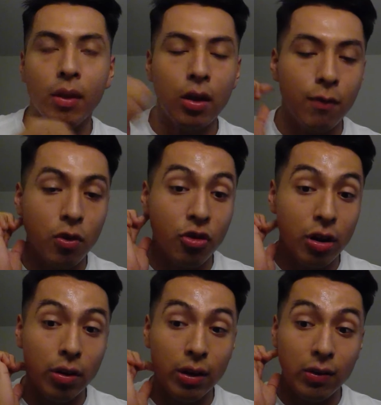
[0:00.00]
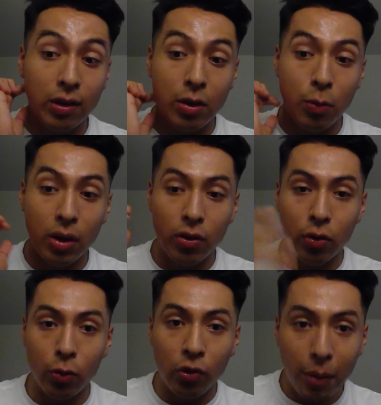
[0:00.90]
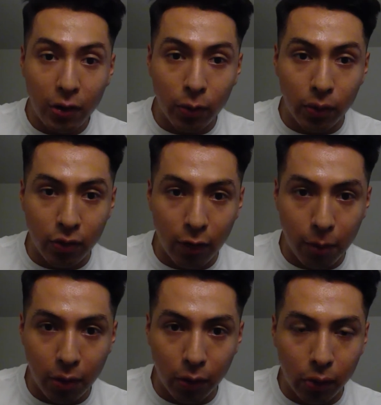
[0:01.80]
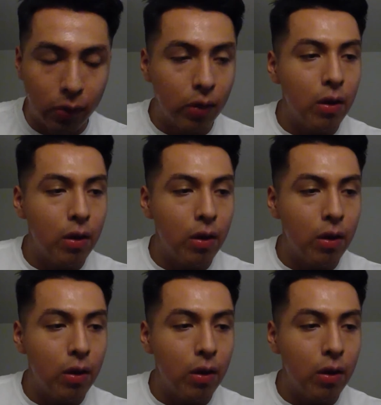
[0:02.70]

Virgin Airlines. He went to space with Jeff Bezos.